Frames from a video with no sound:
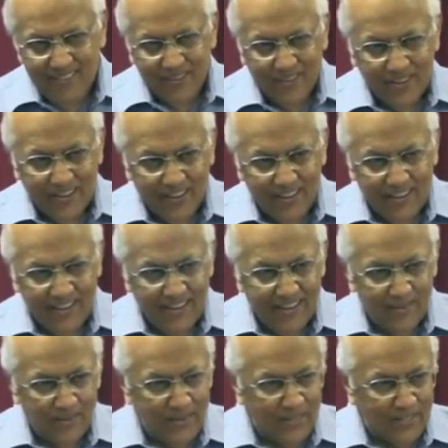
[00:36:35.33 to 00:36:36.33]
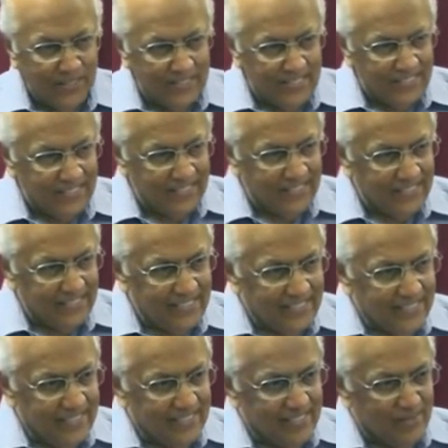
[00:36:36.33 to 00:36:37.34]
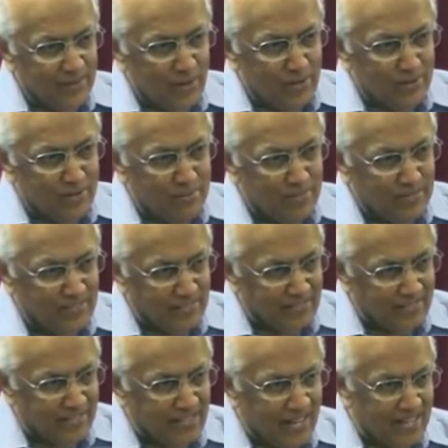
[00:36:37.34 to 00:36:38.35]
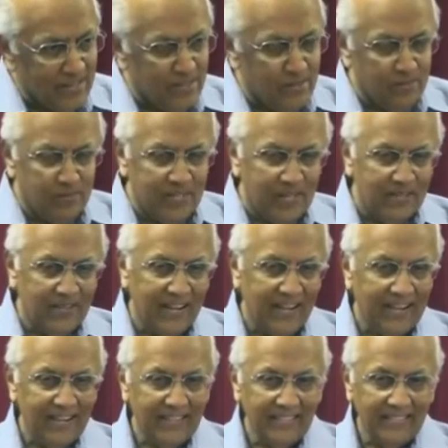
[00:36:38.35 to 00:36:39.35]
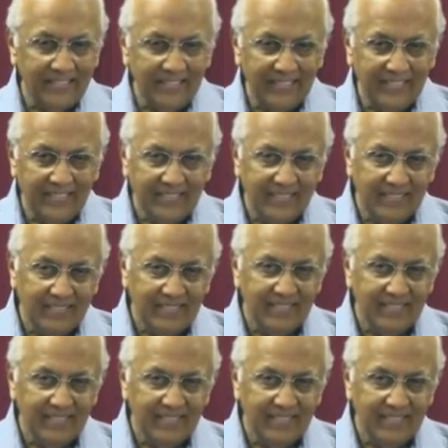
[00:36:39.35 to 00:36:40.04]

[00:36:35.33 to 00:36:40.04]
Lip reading: forget it. I know all the what reputation that hometown has.